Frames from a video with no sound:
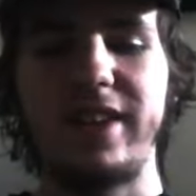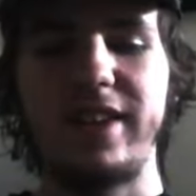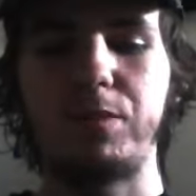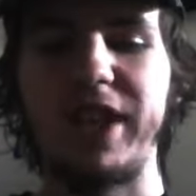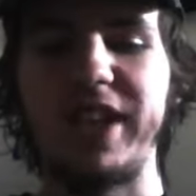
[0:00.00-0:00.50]

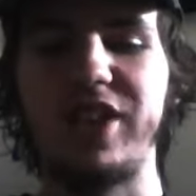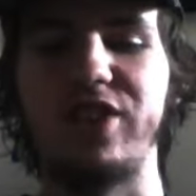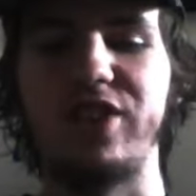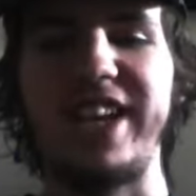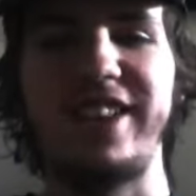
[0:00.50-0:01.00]
spend your
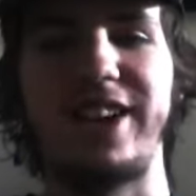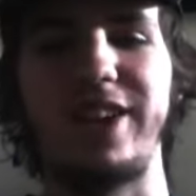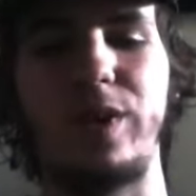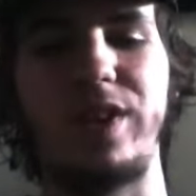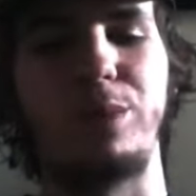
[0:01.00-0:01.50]
date
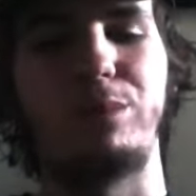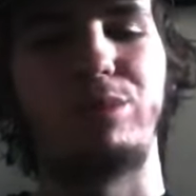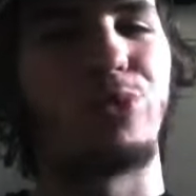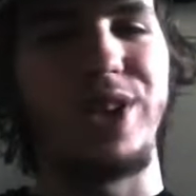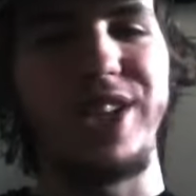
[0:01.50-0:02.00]
night with your
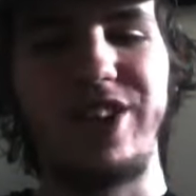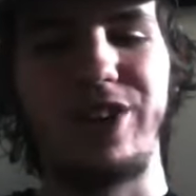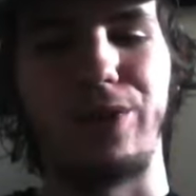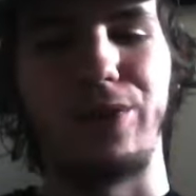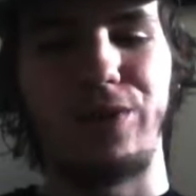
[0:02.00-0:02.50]
pretty
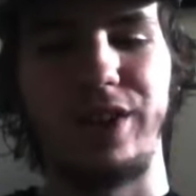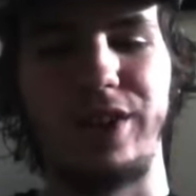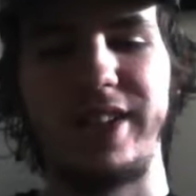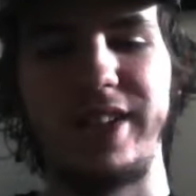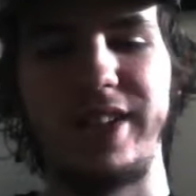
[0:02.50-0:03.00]

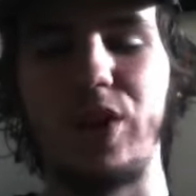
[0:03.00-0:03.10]
girlfriend uh,